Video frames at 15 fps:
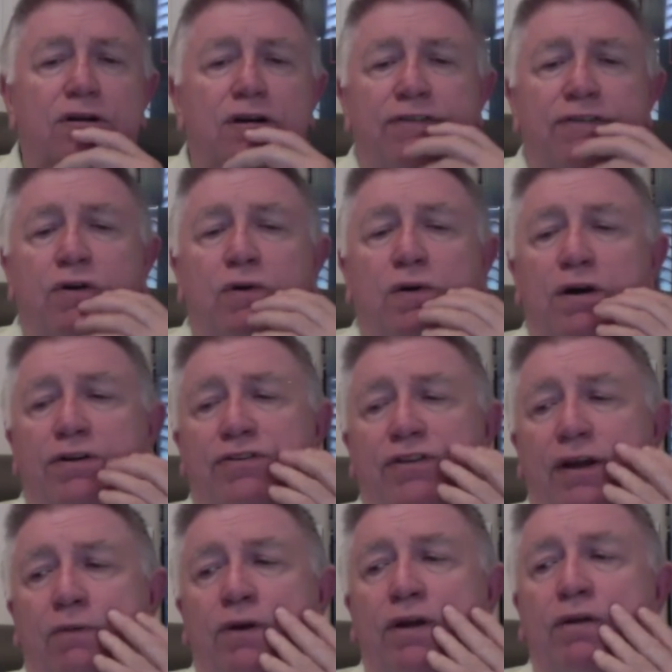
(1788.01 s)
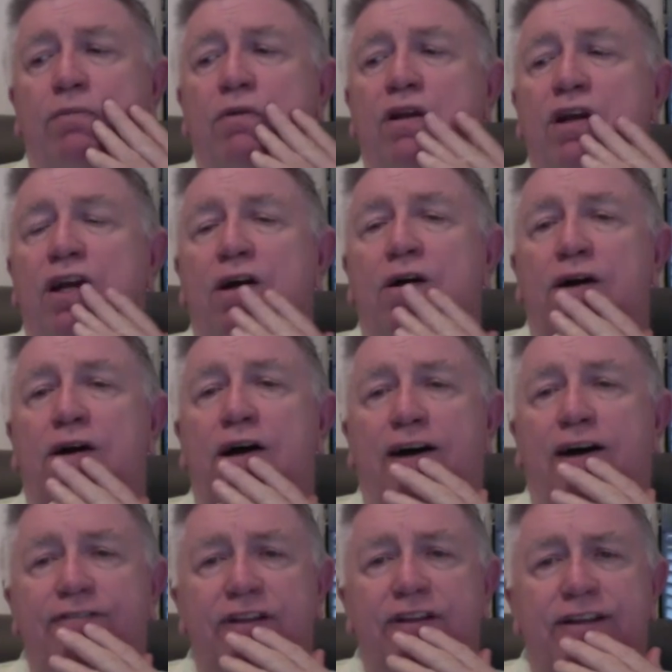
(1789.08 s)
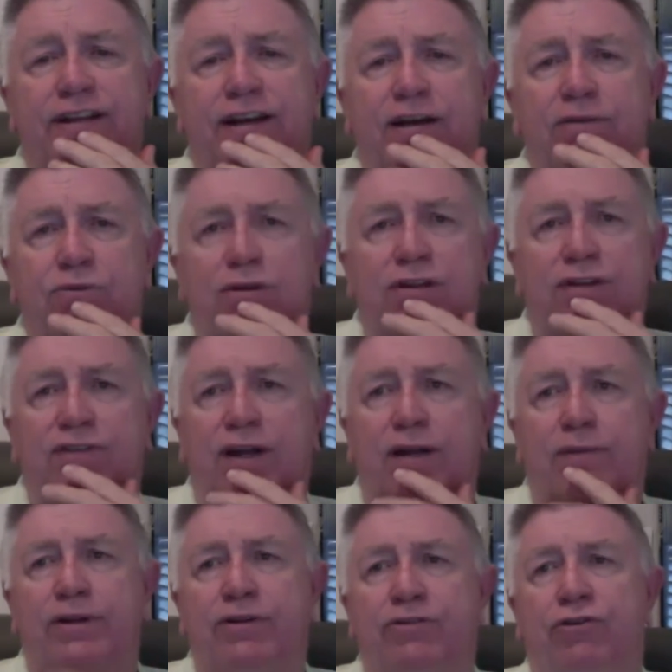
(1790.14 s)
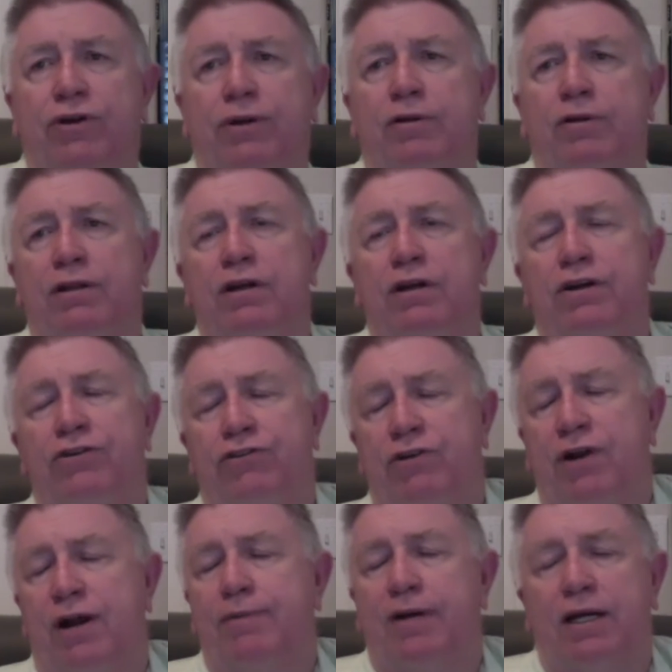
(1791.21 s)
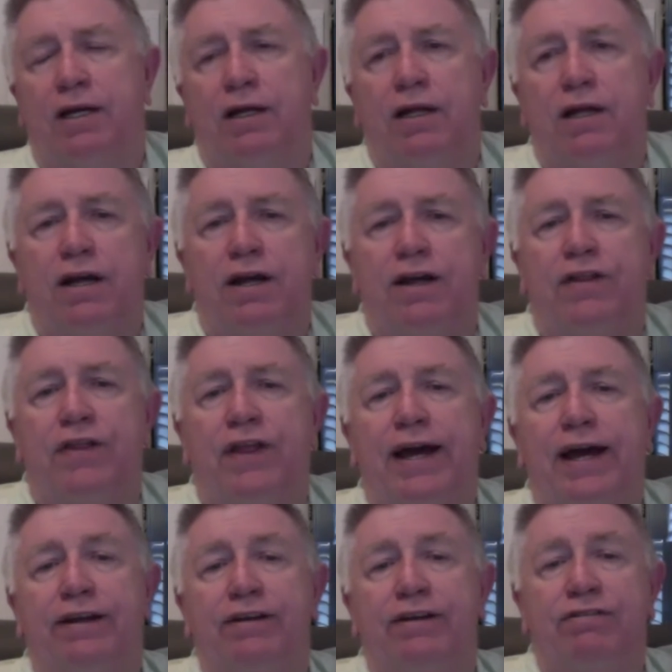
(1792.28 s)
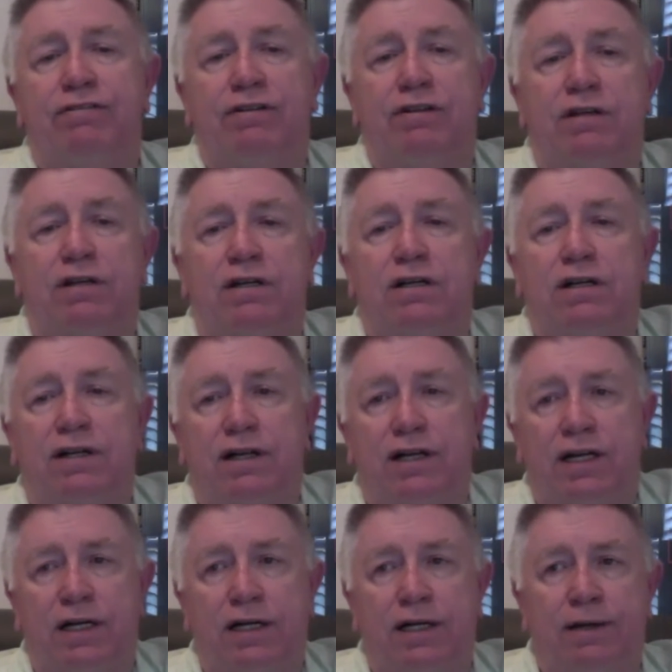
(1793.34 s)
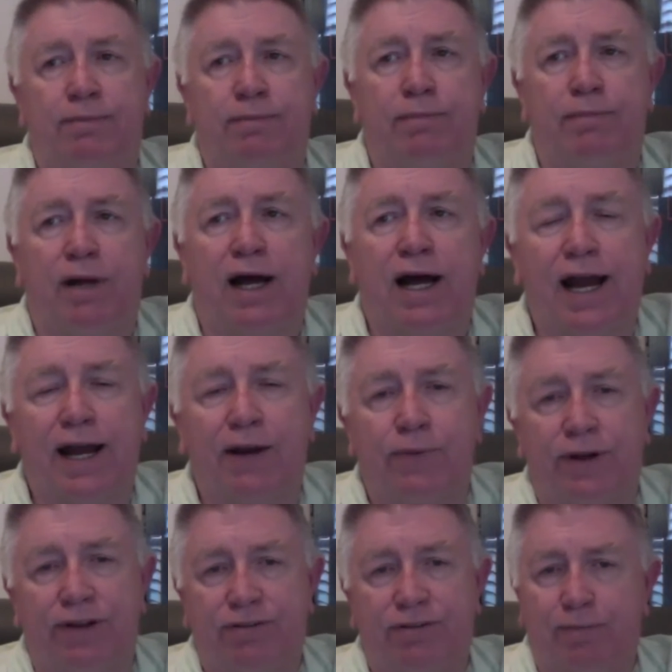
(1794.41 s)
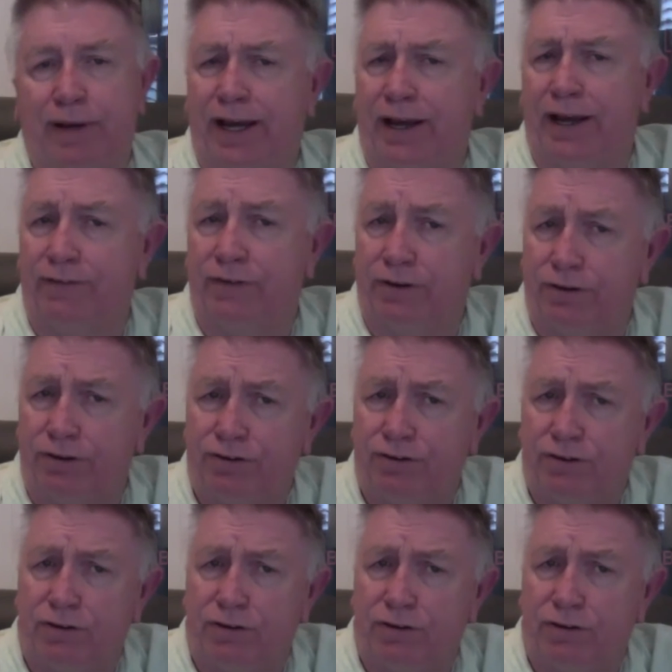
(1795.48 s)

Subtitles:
And we, oftentimes with developmental trauma, that is high risk behaviors.